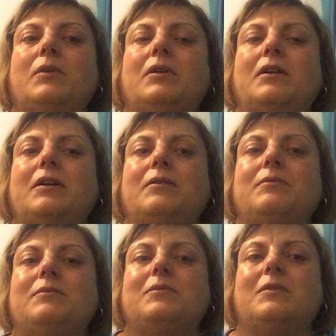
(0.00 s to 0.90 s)

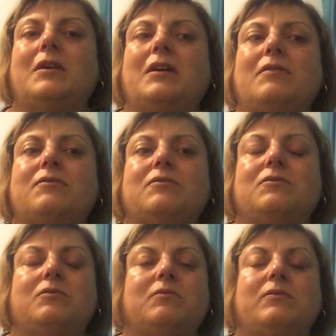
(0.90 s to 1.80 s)
I have
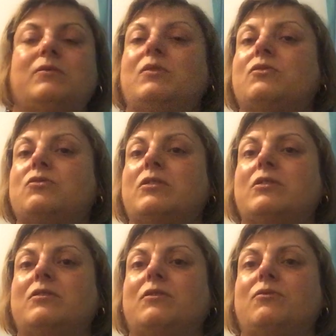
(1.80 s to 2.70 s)
not drunk
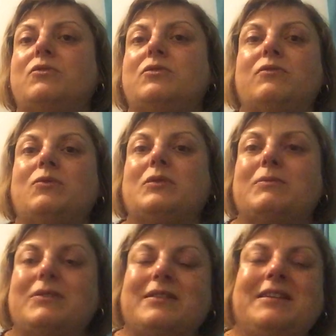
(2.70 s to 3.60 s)
a lot of water over
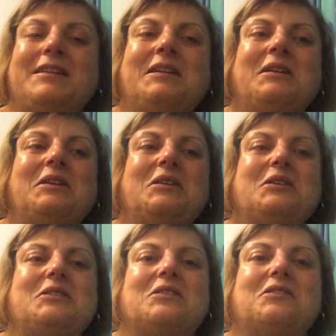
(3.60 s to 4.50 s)
Christmas,
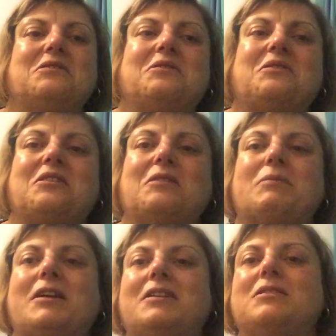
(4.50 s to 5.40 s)
so I'll
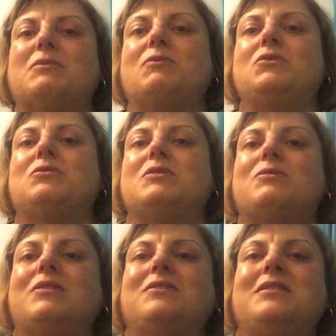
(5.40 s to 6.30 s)
get back into my water as
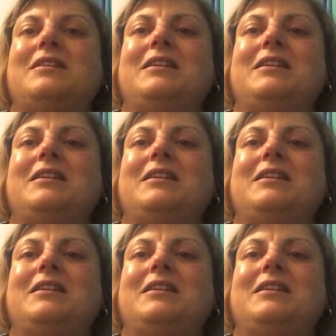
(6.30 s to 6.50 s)
well.